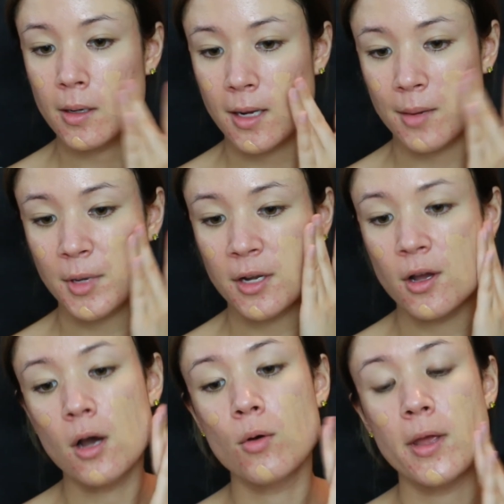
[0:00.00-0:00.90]
And I'm going to
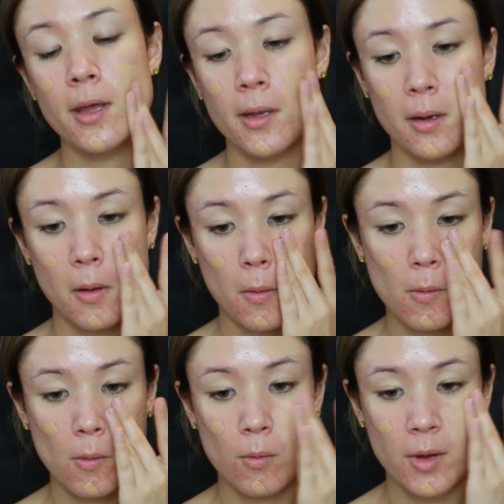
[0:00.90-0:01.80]
go in
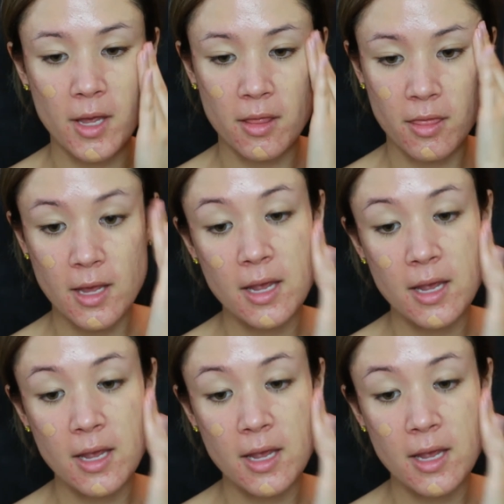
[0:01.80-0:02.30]
with